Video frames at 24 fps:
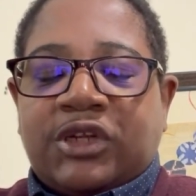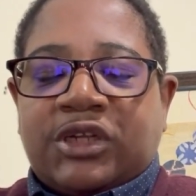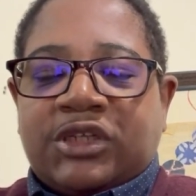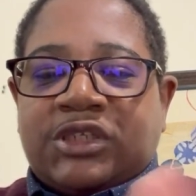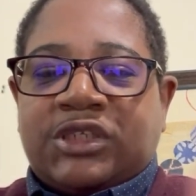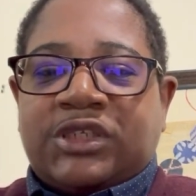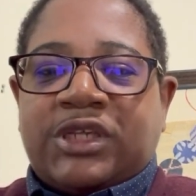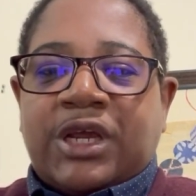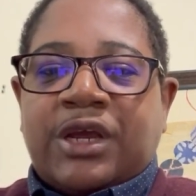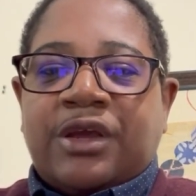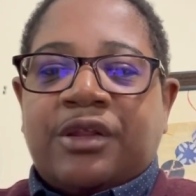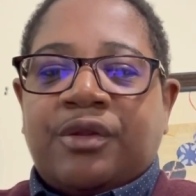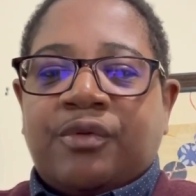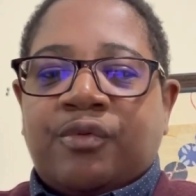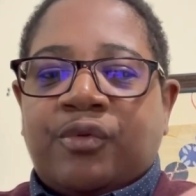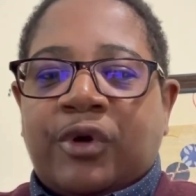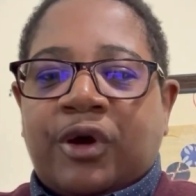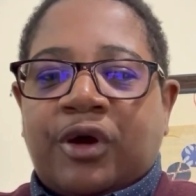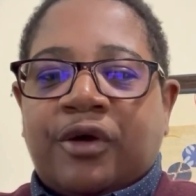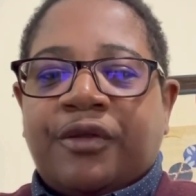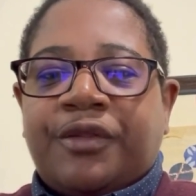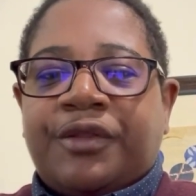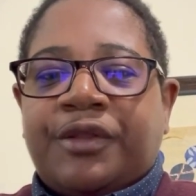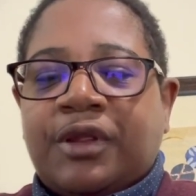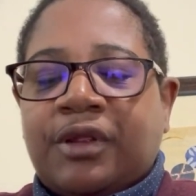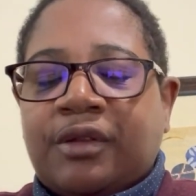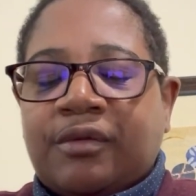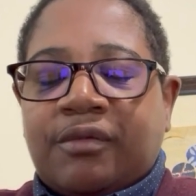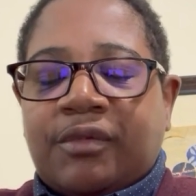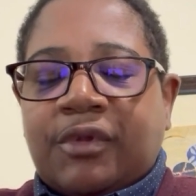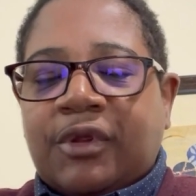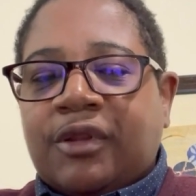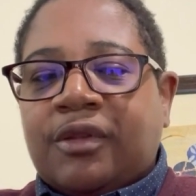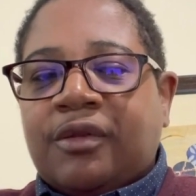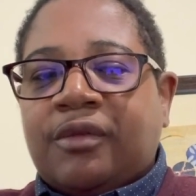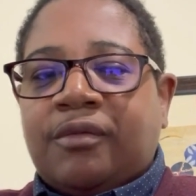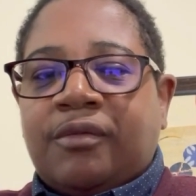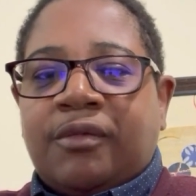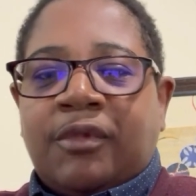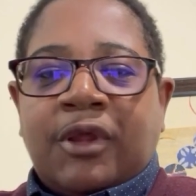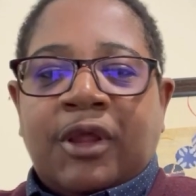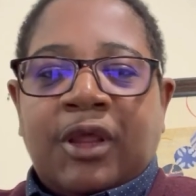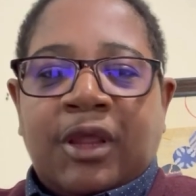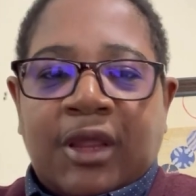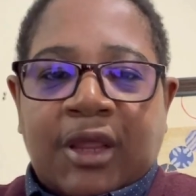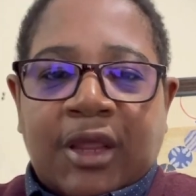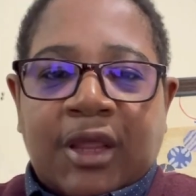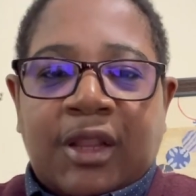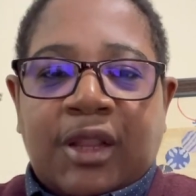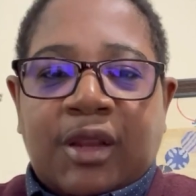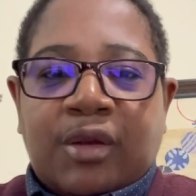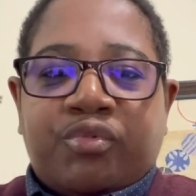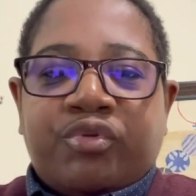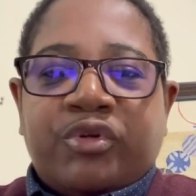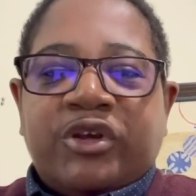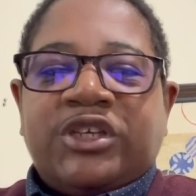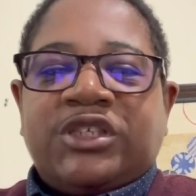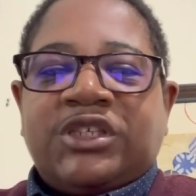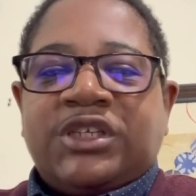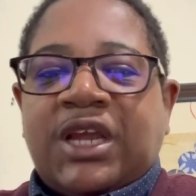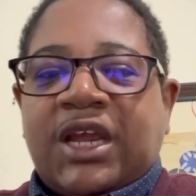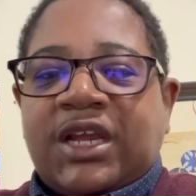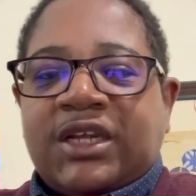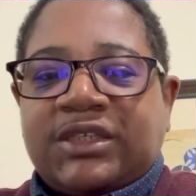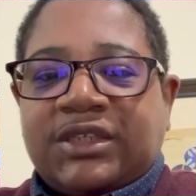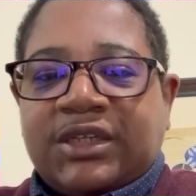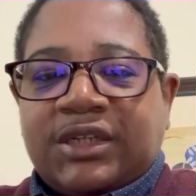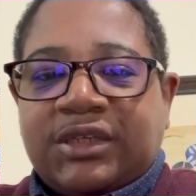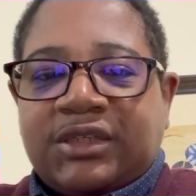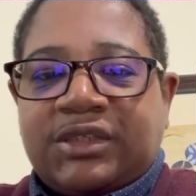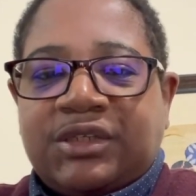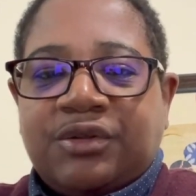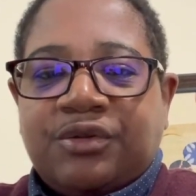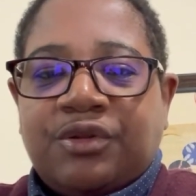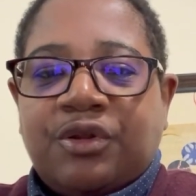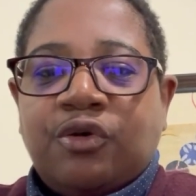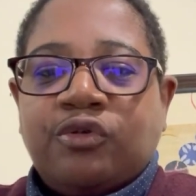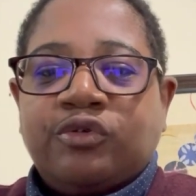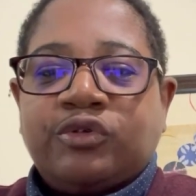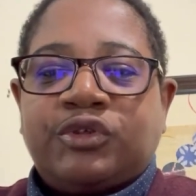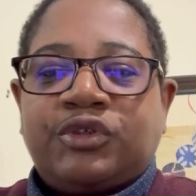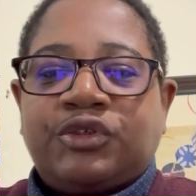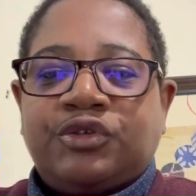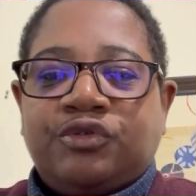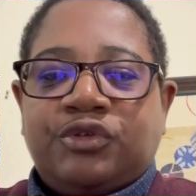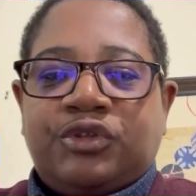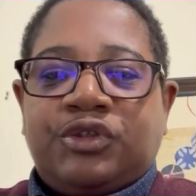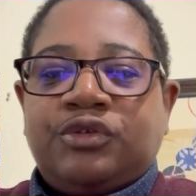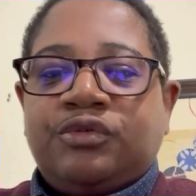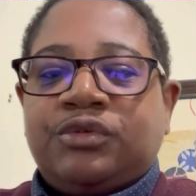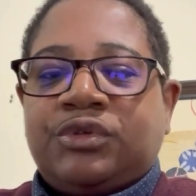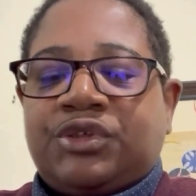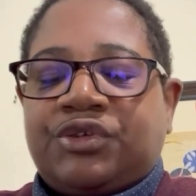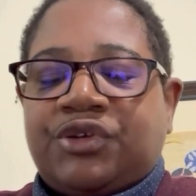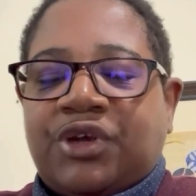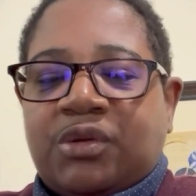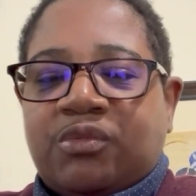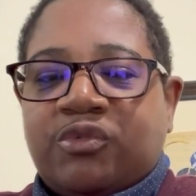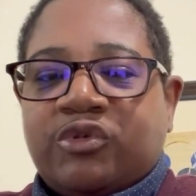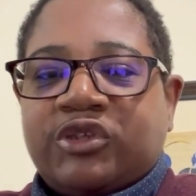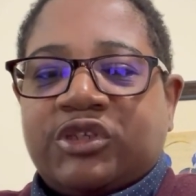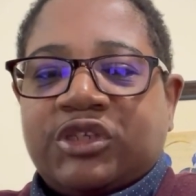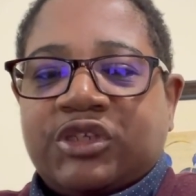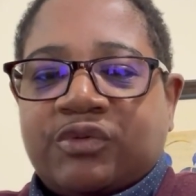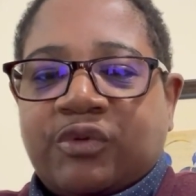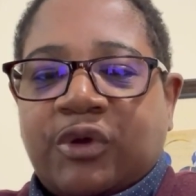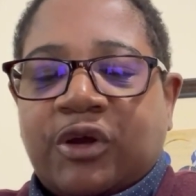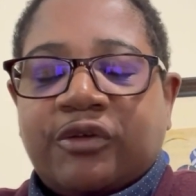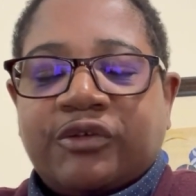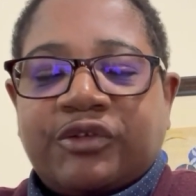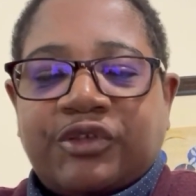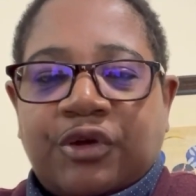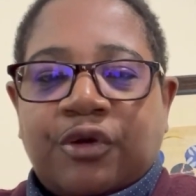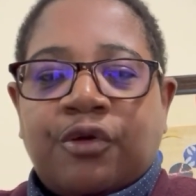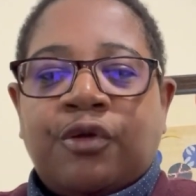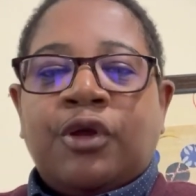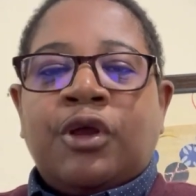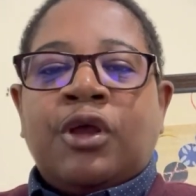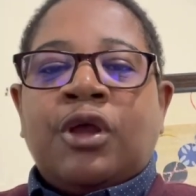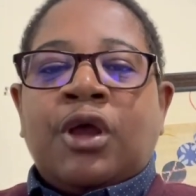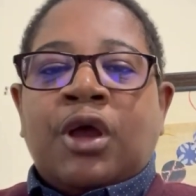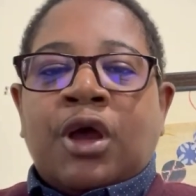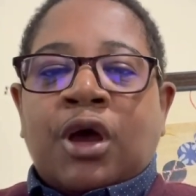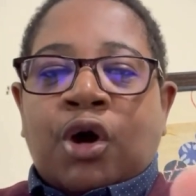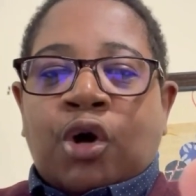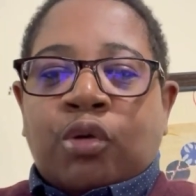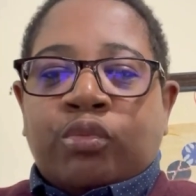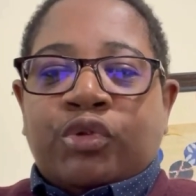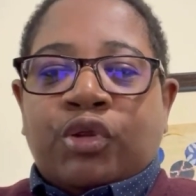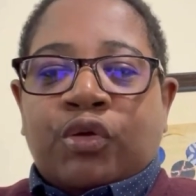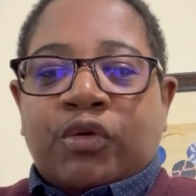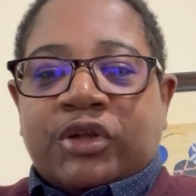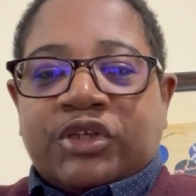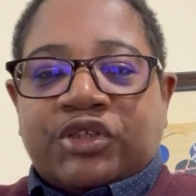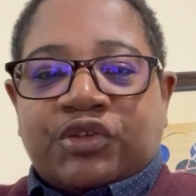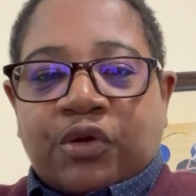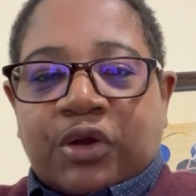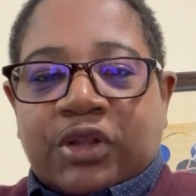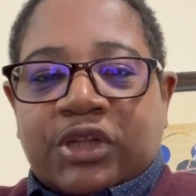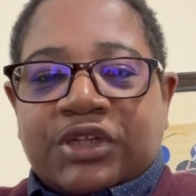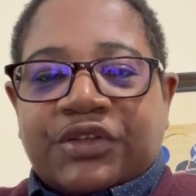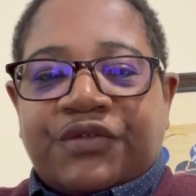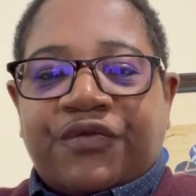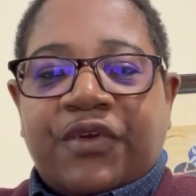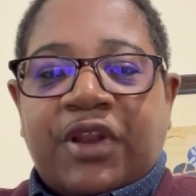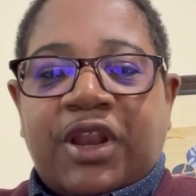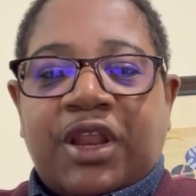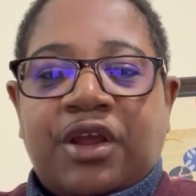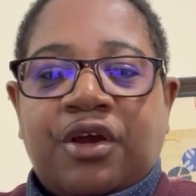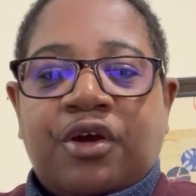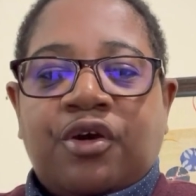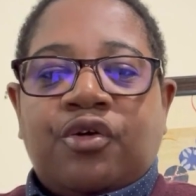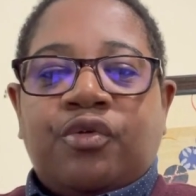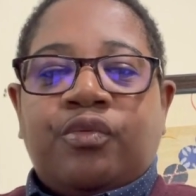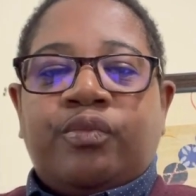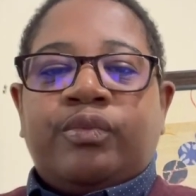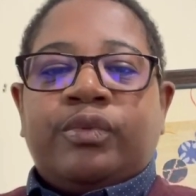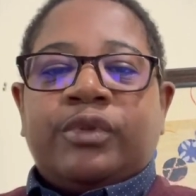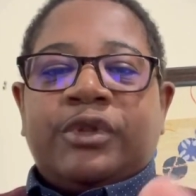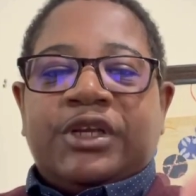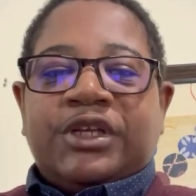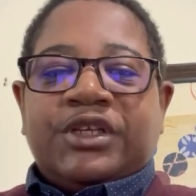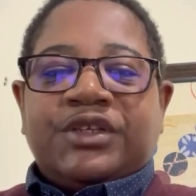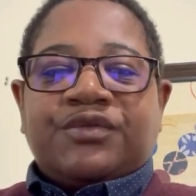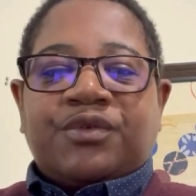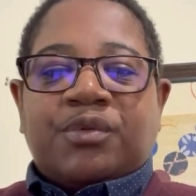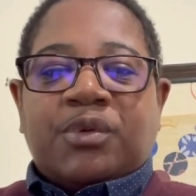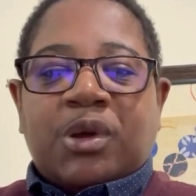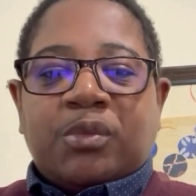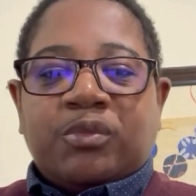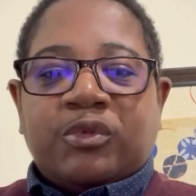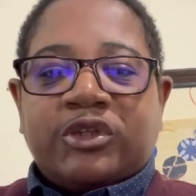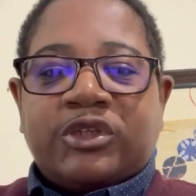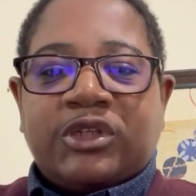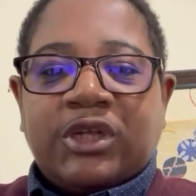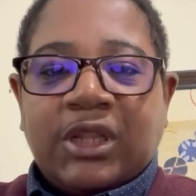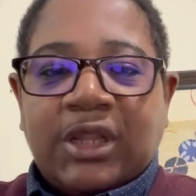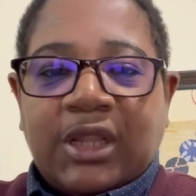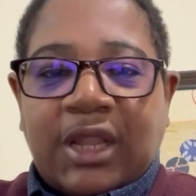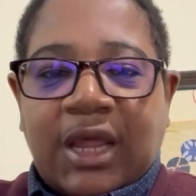share the wealth and the appreciation to those YouTube streamers as well. So hope you enjoyed this video. Please remember to